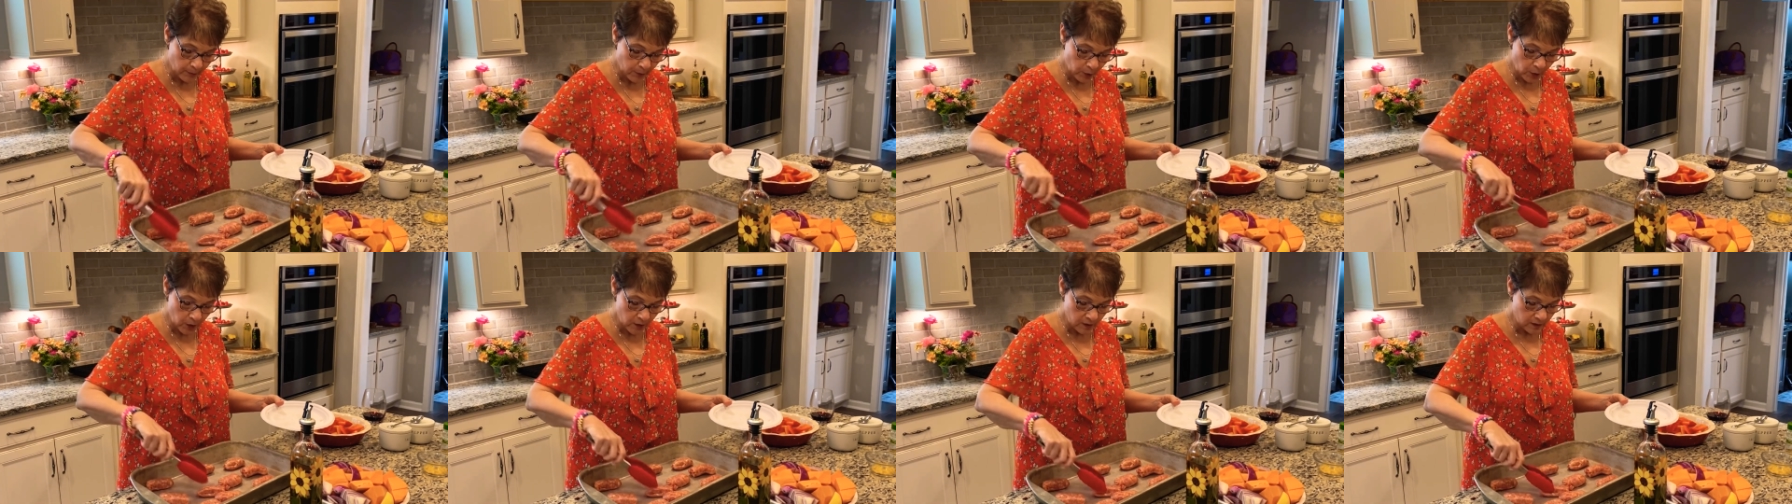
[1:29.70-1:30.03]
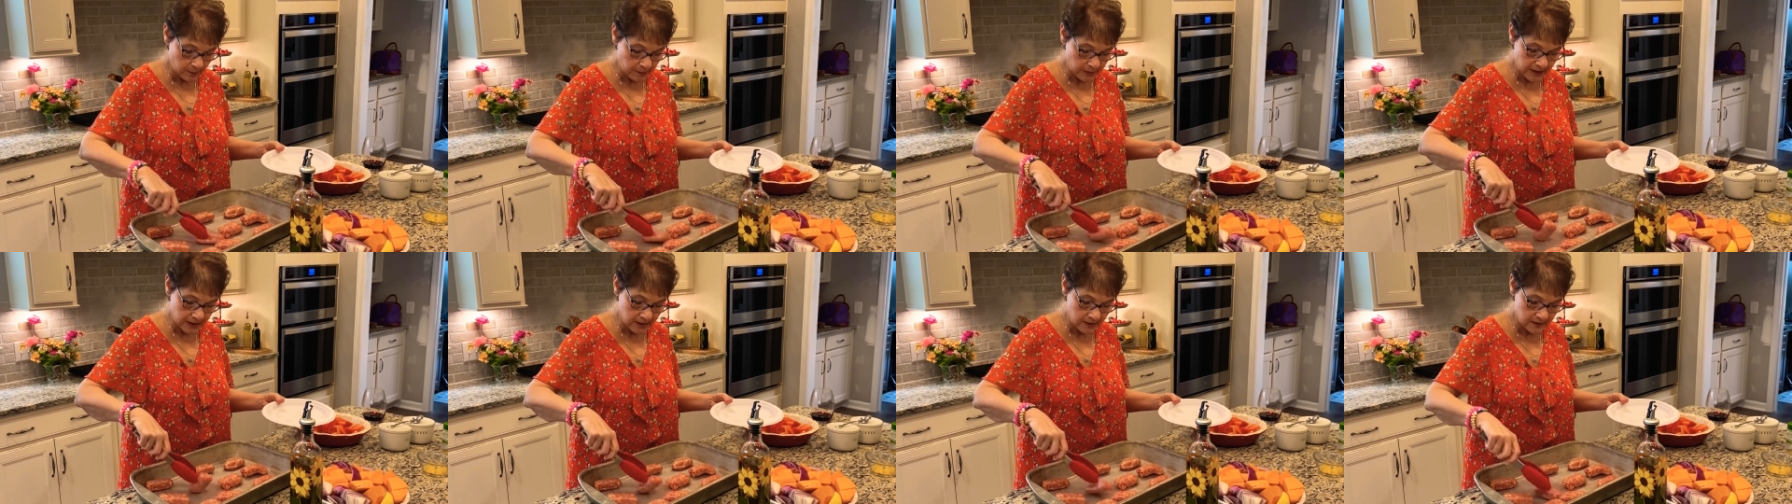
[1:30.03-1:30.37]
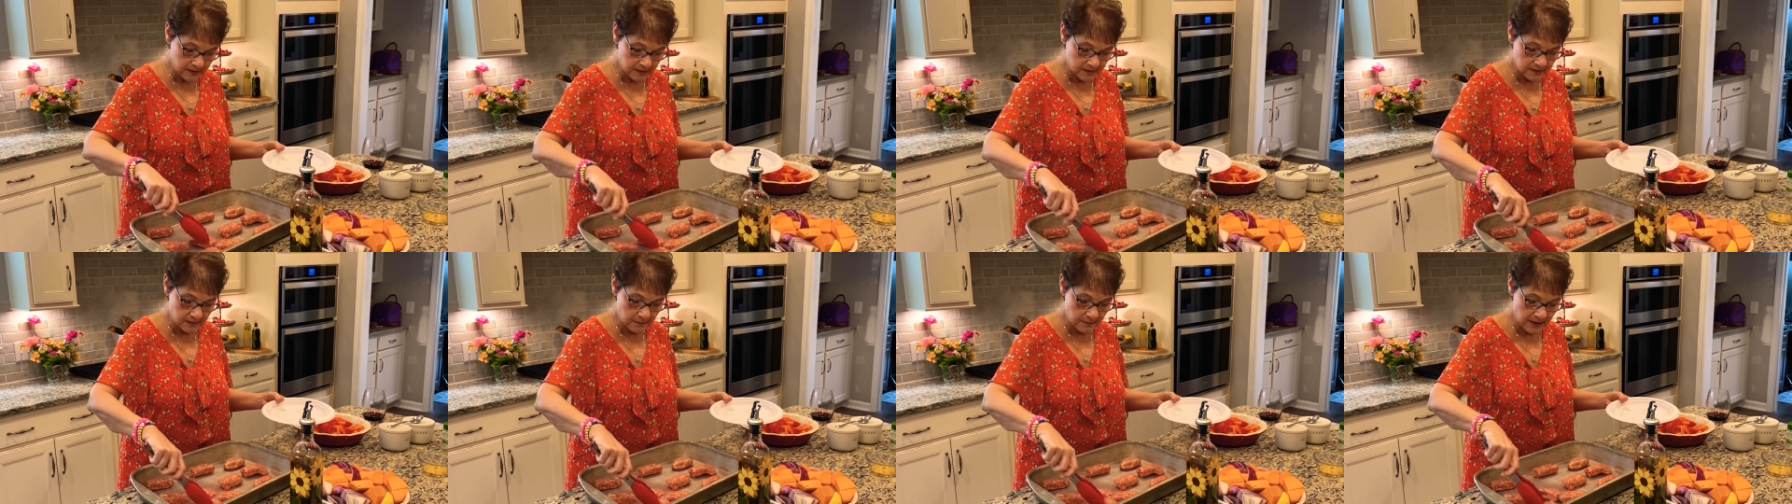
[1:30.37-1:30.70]
work
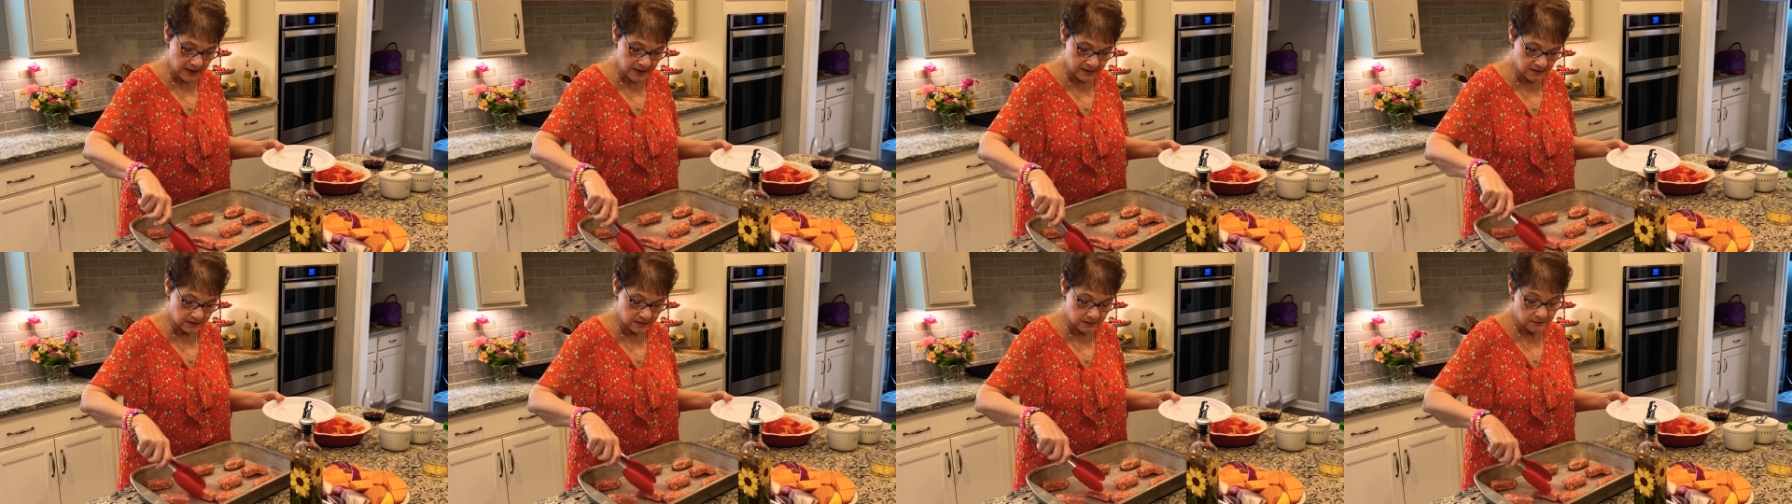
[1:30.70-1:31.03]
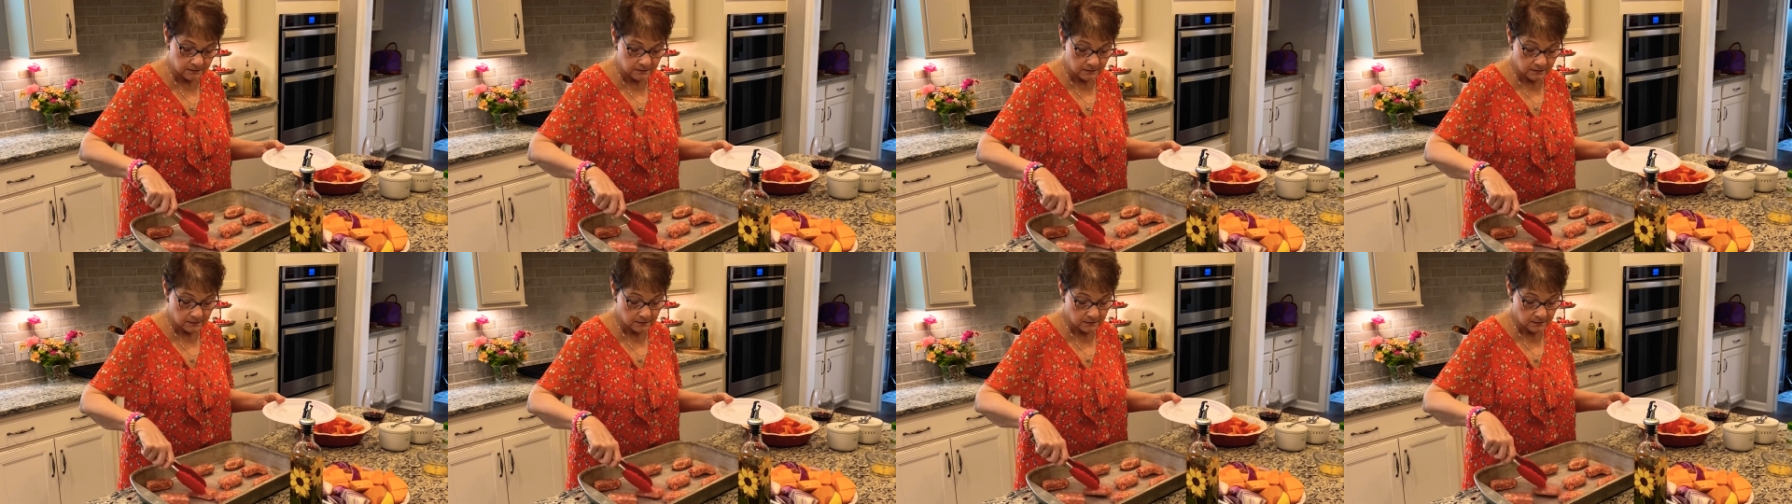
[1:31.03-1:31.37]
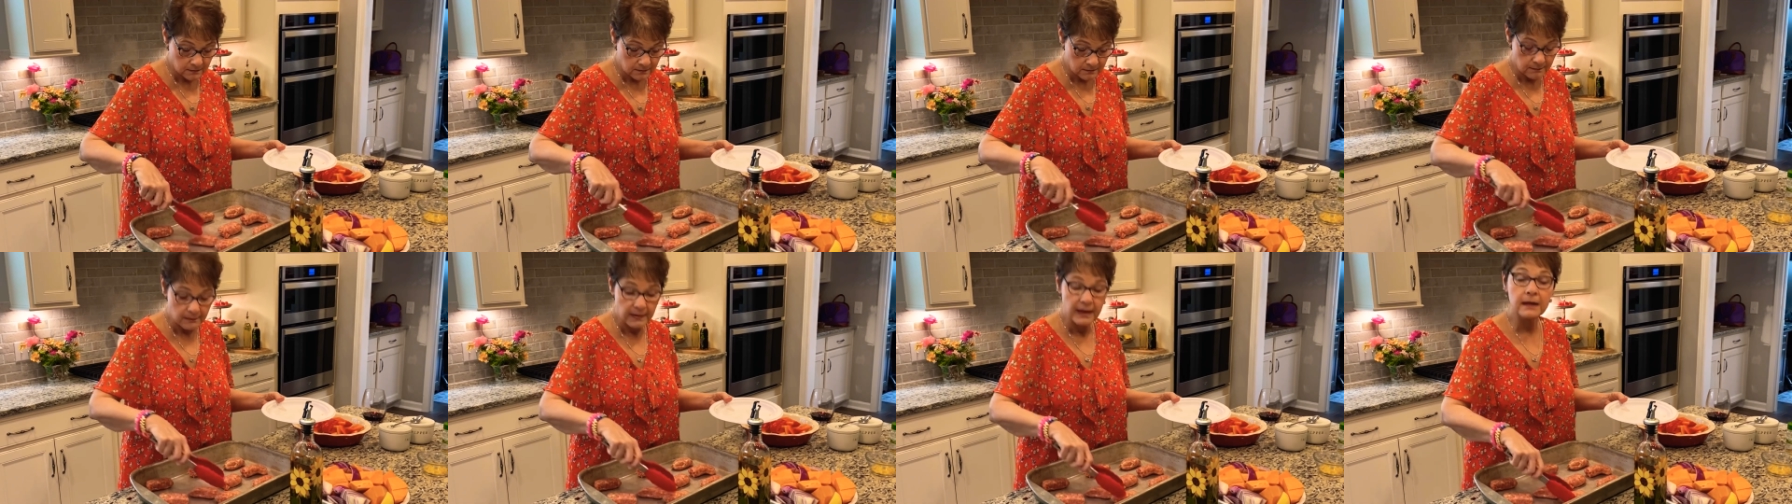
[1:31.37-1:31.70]
because it makes
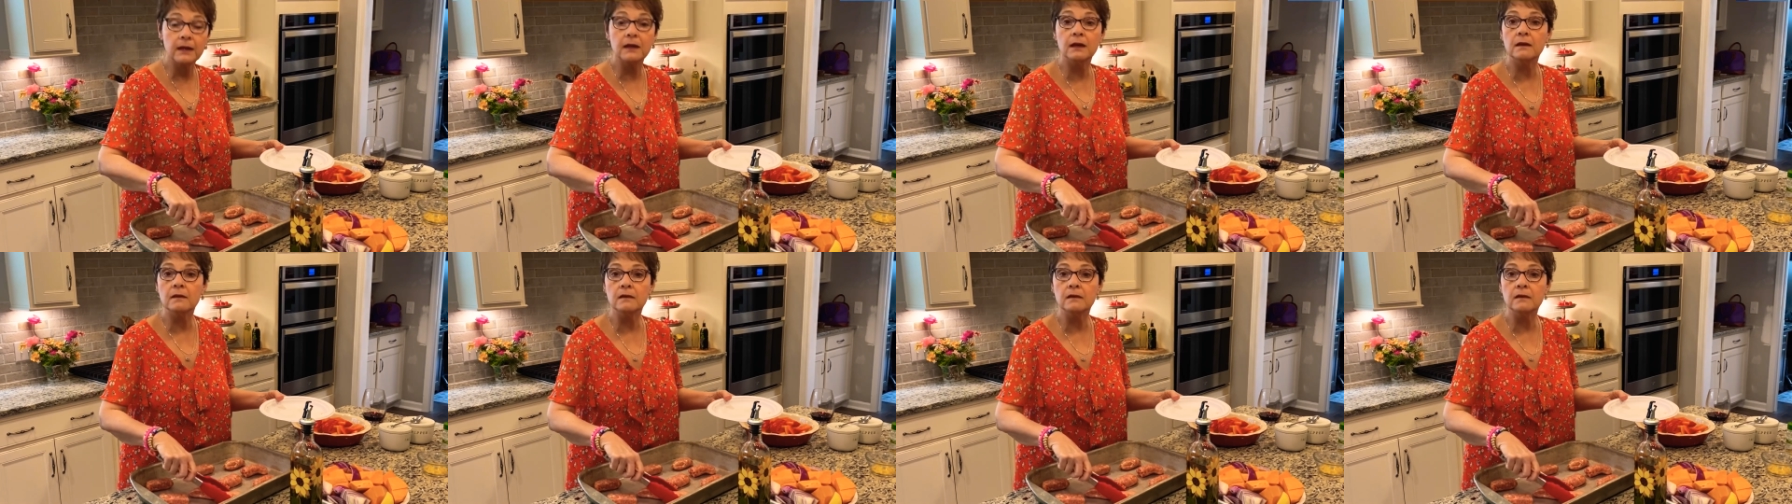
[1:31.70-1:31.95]
making